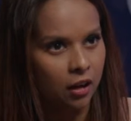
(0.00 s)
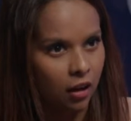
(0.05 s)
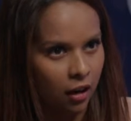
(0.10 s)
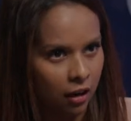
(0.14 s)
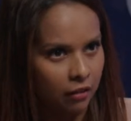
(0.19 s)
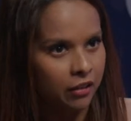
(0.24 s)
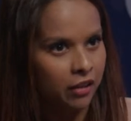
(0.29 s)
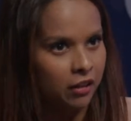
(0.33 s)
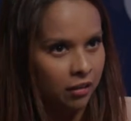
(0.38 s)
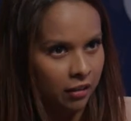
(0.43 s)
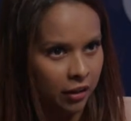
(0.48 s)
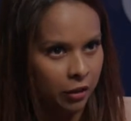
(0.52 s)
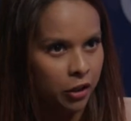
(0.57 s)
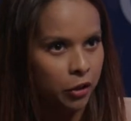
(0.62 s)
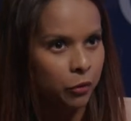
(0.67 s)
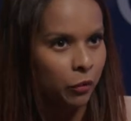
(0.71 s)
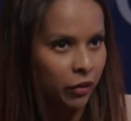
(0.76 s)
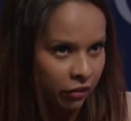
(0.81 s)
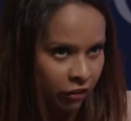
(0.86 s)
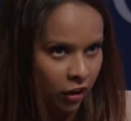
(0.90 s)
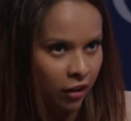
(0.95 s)

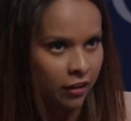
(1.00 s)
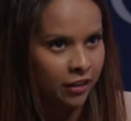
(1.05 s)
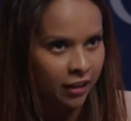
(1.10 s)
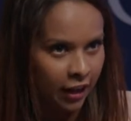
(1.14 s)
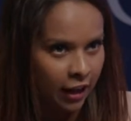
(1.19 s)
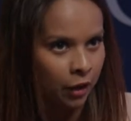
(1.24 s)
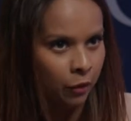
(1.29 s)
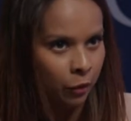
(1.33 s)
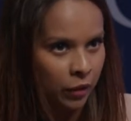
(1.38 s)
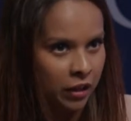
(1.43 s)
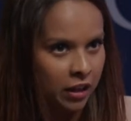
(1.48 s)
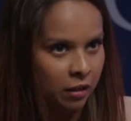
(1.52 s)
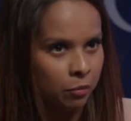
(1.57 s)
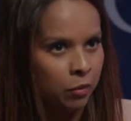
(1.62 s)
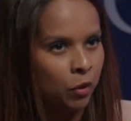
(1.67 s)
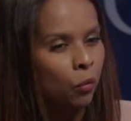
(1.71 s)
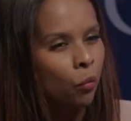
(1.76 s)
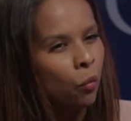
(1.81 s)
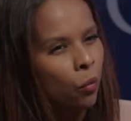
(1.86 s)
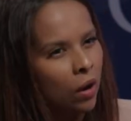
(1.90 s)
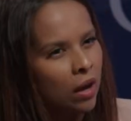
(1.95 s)
Obviously, we've got the mm-hmm. equity,
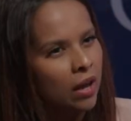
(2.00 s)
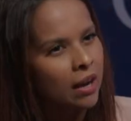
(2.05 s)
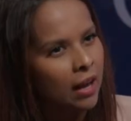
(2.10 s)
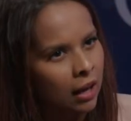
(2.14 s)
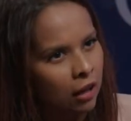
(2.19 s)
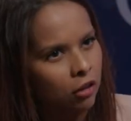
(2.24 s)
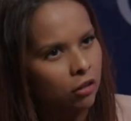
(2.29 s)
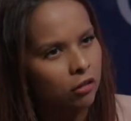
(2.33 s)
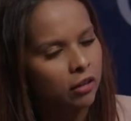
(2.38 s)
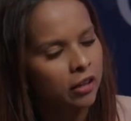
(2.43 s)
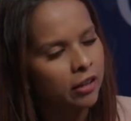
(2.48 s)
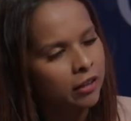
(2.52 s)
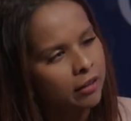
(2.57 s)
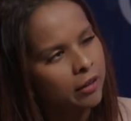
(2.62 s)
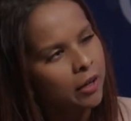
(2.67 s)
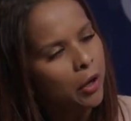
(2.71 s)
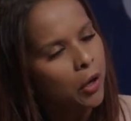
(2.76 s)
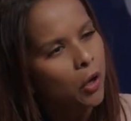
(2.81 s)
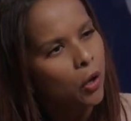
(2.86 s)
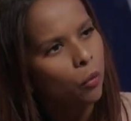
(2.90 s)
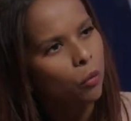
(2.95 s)
but what else? Because
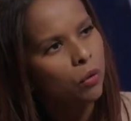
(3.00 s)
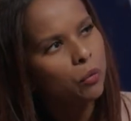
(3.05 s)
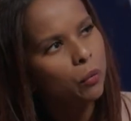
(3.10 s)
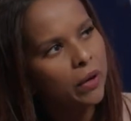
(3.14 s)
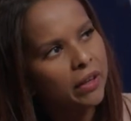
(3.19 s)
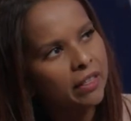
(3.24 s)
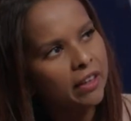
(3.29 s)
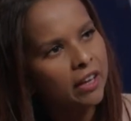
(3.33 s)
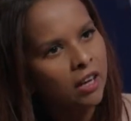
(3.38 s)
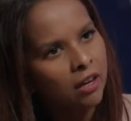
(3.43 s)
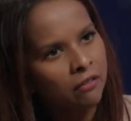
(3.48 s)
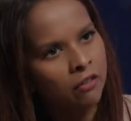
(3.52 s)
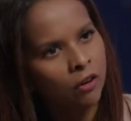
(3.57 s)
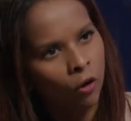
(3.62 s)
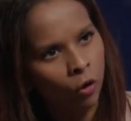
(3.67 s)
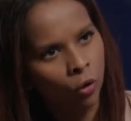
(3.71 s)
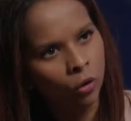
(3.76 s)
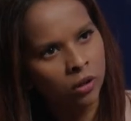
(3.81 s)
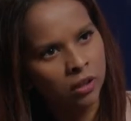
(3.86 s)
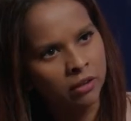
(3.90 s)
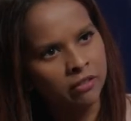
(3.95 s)
when we think of a
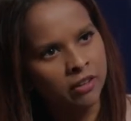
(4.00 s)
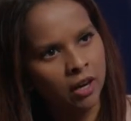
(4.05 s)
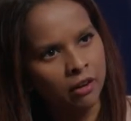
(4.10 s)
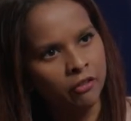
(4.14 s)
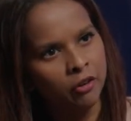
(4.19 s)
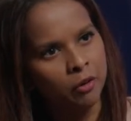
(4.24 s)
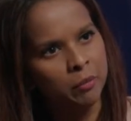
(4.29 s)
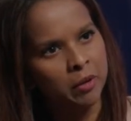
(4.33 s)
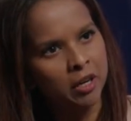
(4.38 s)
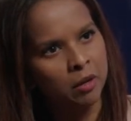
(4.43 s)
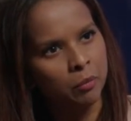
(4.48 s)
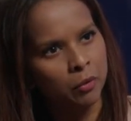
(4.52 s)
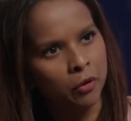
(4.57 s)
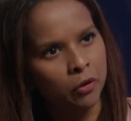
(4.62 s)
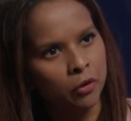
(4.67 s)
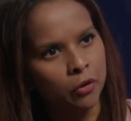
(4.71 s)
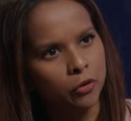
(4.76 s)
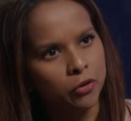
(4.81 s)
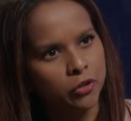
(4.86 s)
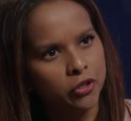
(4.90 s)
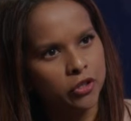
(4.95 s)
whole of government
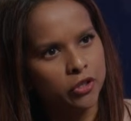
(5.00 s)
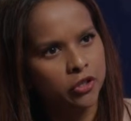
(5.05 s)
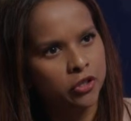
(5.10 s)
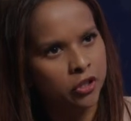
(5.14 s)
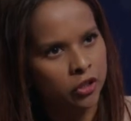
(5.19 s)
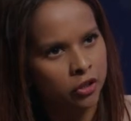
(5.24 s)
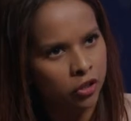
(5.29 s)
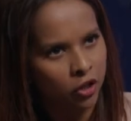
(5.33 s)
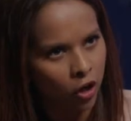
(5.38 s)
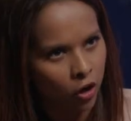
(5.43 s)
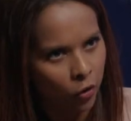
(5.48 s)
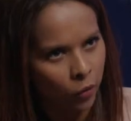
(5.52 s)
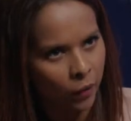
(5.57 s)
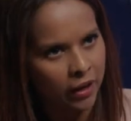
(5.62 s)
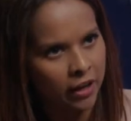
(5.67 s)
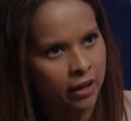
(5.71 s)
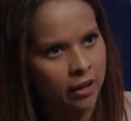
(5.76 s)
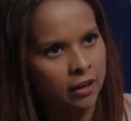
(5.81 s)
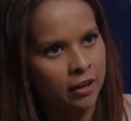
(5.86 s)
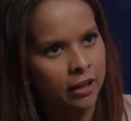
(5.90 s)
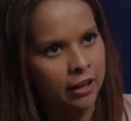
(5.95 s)
approach to go
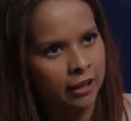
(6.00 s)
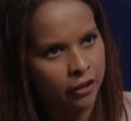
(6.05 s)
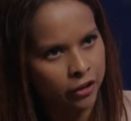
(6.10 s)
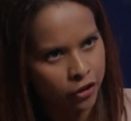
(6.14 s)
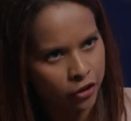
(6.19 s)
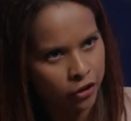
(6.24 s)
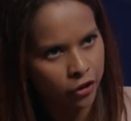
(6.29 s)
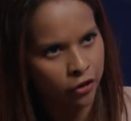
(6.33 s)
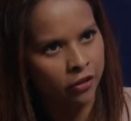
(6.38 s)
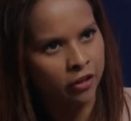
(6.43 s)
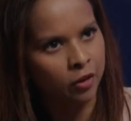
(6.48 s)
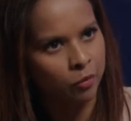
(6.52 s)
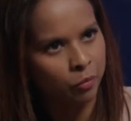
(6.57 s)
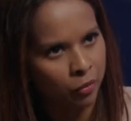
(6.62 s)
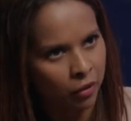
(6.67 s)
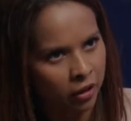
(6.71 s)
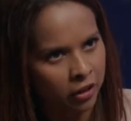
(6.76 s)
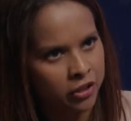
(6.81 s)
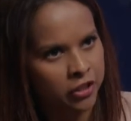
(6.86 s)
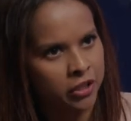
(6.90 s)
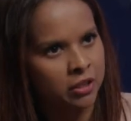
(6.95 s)
in and ensure that a
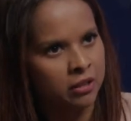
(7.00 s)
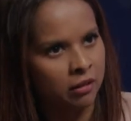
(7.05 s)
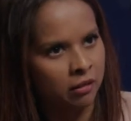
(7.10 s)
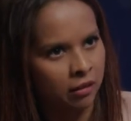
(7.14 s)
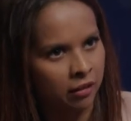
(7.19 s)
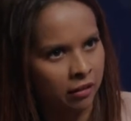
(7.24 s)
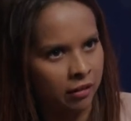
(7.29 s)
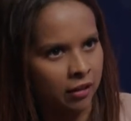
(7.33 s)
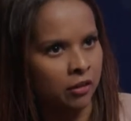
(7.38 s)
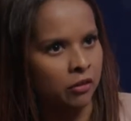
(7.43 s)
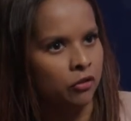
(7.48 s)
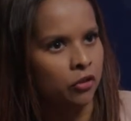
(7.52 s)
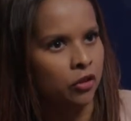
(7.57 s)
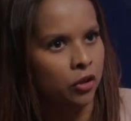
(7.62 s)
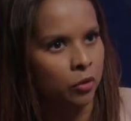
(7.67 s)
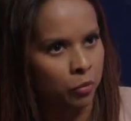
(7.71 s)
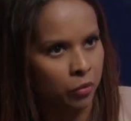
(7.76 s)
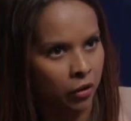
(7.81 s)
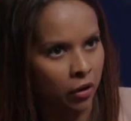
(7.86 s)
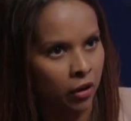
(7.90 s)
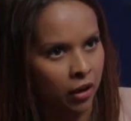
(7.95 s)
project is successful
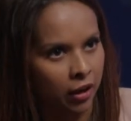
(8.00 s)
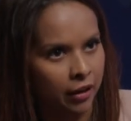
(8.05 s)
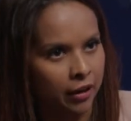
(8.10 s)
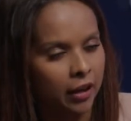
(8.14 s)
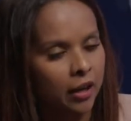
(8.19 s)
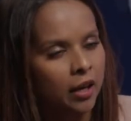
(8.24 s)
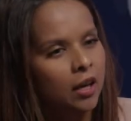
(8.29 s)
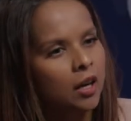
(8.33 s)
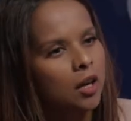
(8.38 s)
abroad,